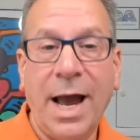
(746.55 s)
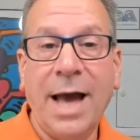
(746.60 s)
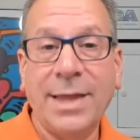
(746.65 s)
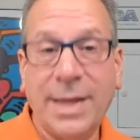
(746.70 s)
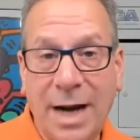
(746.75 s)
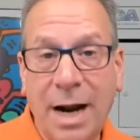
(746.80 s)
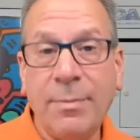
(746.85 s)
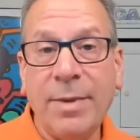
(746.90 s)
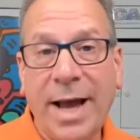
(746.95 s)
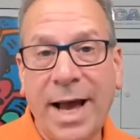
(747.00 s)
And
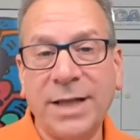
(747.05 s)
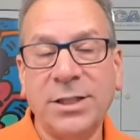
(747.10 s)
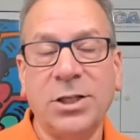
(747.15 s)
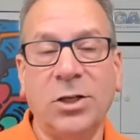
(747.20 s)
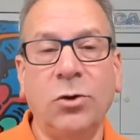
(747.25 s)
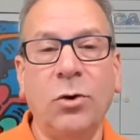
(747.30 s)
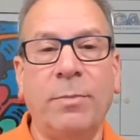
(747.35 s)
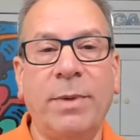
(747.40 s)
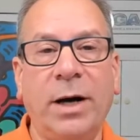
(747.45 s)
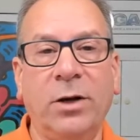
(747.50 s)
then I'm
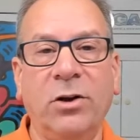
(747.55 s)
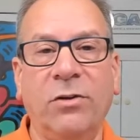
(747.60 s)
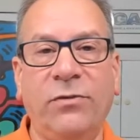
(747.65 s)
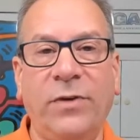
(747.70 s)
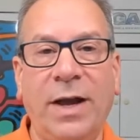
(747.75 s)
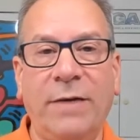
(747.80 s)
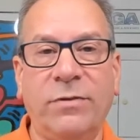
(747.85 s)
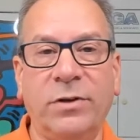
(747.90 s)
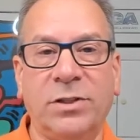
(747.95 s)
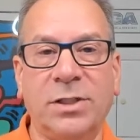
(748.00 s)
asking you about your
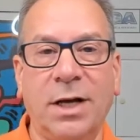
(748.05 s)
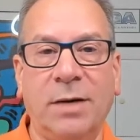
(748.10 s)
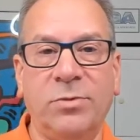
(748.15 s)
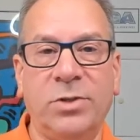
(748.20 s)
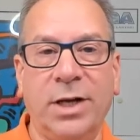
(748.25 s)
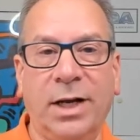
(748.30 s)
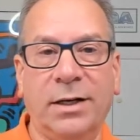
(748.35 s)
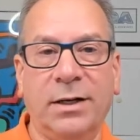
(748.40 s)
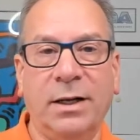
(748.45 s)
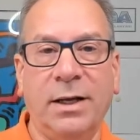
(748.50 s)
favorite
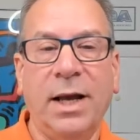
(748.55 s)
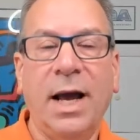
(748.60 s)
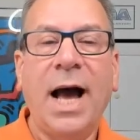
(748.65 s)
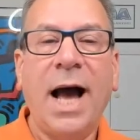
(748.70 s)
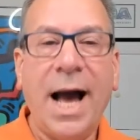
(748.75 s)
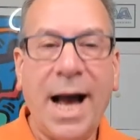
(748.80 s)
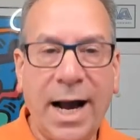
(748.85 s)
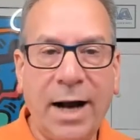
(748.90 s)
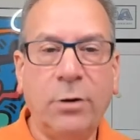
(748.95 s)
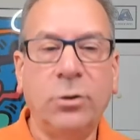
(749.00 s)
subject.
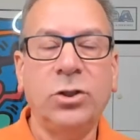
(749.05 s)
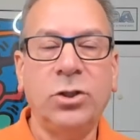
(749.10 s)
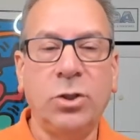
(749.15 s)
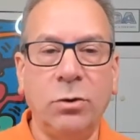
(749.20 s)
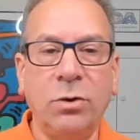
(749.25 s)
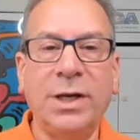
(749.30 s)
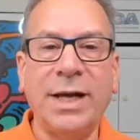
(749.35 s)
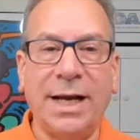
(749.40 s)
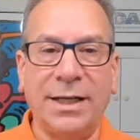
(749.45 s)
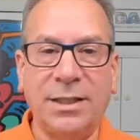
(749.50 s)
How'd
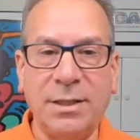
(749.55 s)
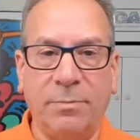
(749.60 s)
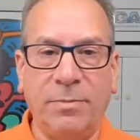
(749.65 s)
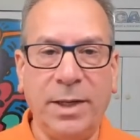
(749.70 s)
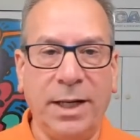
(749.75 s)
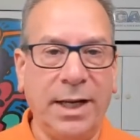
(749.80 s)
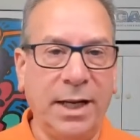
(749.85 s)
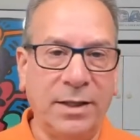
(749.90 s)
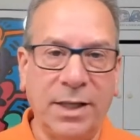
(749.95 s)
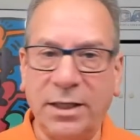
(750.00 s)
you get to
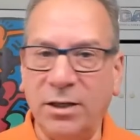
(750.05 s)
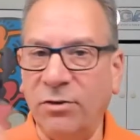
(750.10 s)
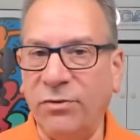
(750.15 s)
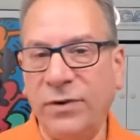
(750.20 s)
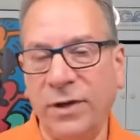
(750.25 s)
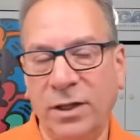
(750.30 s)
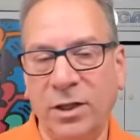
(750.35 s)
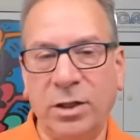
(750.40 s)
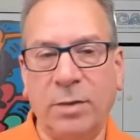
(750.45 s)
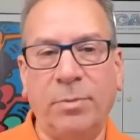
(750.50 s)
be, and then you
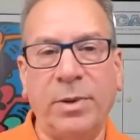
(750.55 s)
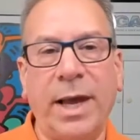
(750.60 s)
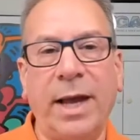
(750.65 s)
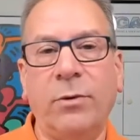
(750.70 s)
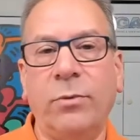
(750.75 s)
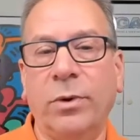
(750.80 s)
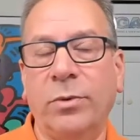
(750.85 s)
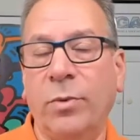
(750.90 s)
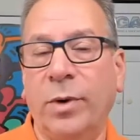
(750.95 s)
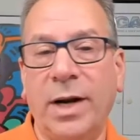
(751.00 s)
fill in the
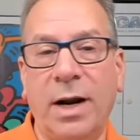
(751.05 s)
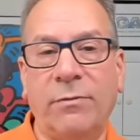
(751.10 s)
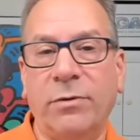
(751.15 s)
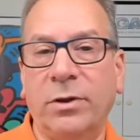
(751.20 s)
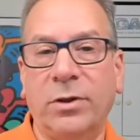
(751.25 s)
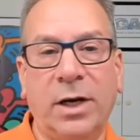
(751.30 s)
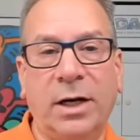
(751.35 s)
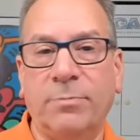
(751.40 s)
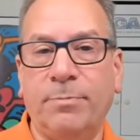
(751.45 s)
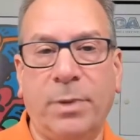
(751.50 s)
blank with
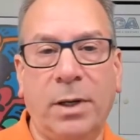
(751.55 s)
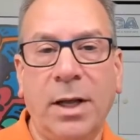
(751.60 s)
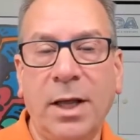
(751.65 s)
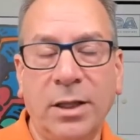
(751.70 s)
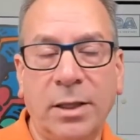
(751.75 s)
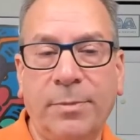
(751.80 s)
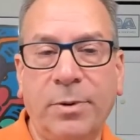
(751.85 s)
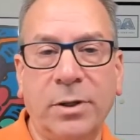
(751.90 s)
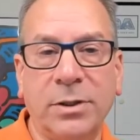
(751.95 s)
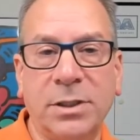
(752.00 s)
whatever the
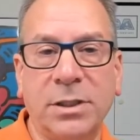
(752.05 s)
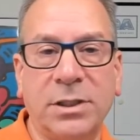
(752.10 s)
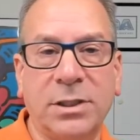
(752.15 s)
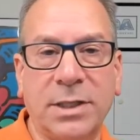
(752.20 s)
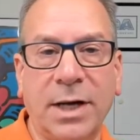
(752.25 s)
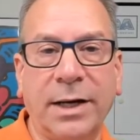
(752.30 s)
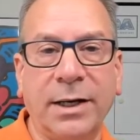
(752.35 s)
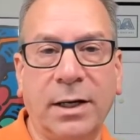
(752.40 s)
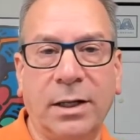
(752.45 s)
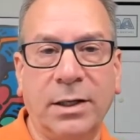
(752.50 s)
person's
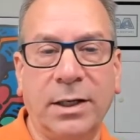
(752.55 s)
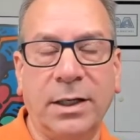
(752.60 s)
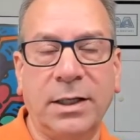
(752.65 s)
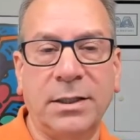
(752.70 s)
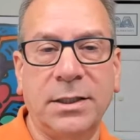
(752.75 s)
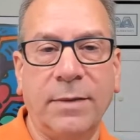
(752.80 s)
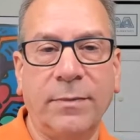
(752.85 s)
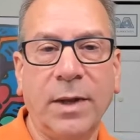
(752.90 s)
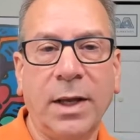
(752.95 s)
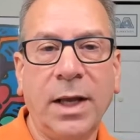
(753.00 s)
title
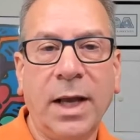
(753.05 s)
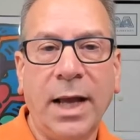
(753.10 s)
is.